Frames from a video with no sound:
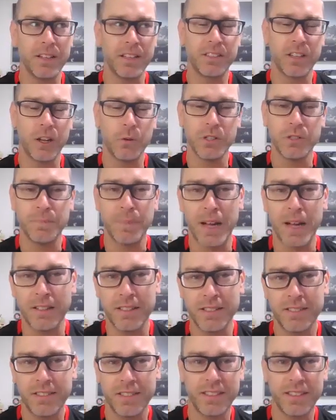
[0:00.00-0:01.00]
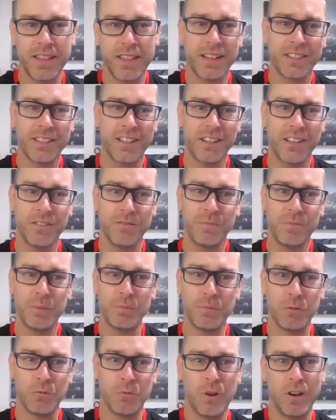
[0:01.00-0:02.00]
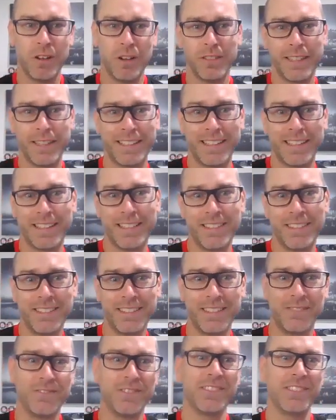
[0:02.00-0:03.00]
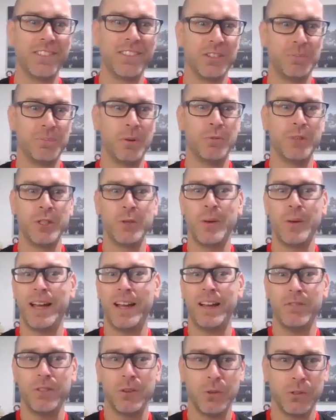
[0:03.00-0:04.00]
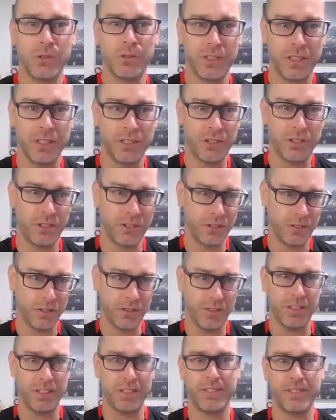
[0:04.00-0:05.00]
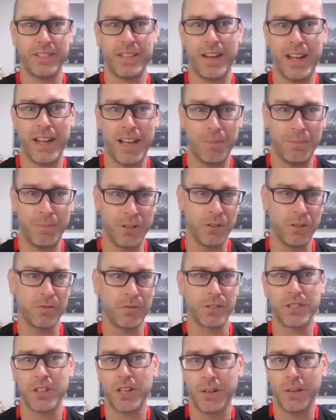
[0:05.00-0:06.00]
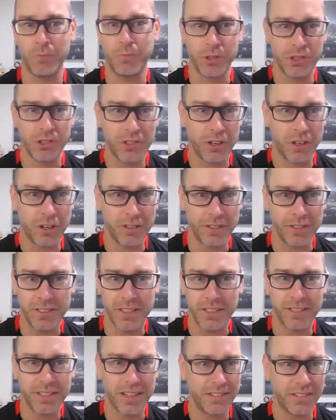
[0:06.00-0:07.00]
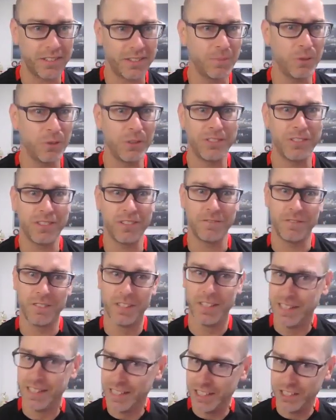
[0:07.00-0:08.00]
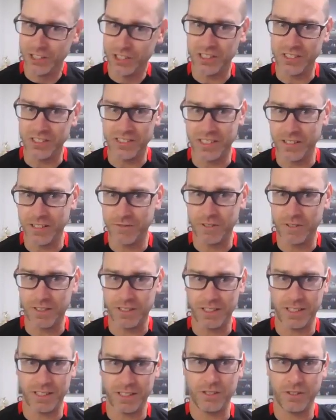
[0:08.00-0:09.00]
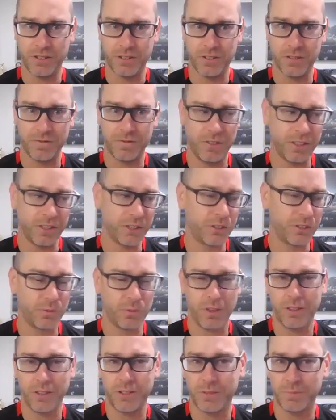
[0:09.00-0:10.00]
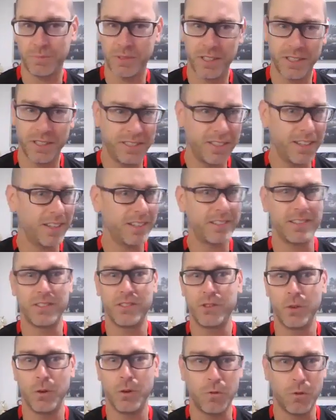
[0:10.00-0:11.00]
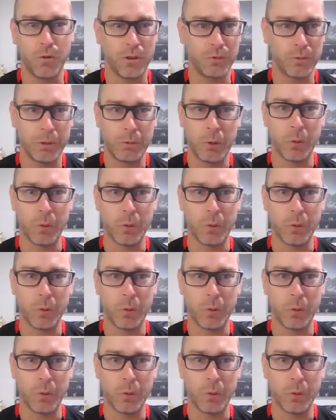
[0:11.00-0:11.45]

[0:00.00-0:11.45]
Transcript: it's always balancing that kind of people want like instant results, but when you have those internal things that happen over time, we're starting to see testimonies of just different internal functions, whether it's blood tests and so forth. We